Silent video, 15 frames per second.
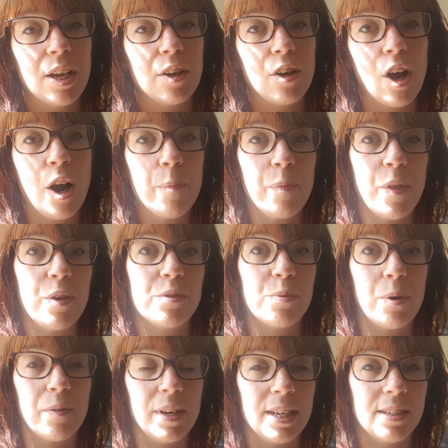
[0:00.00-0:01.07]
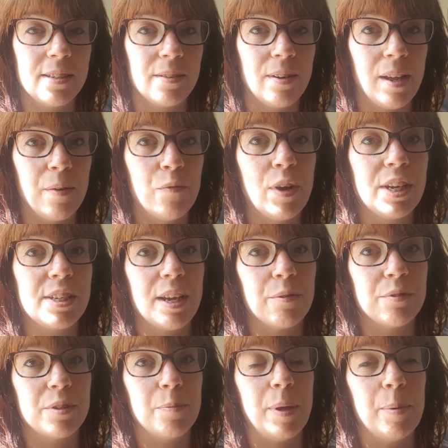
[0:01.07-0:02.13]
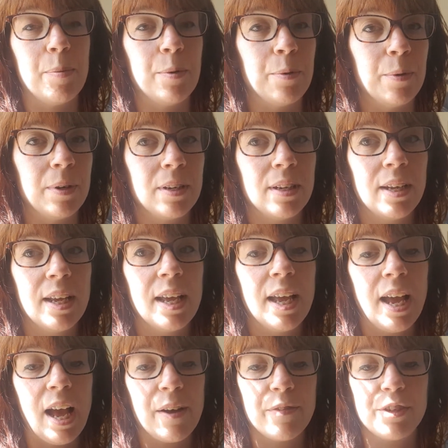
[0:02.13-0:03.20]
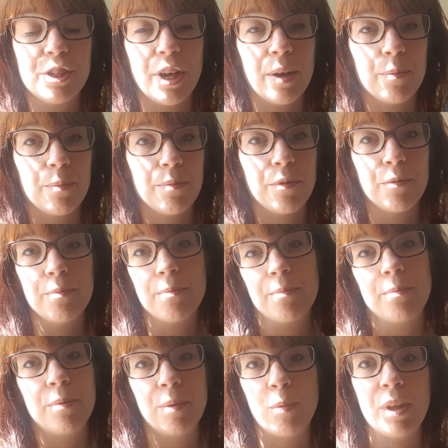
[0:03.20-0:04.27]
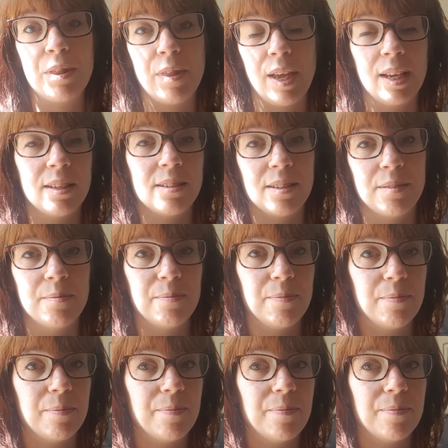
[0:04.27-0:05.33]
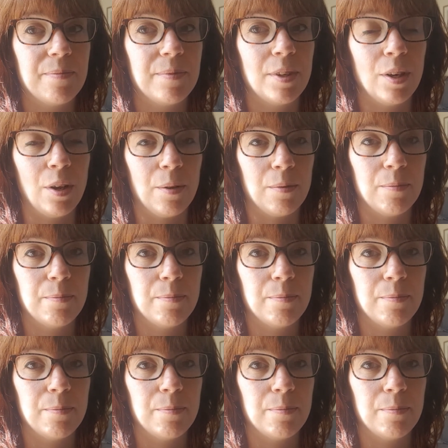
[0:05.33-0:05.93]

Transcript: calm those worries, and reach out to people and have a chat with things, and, you know,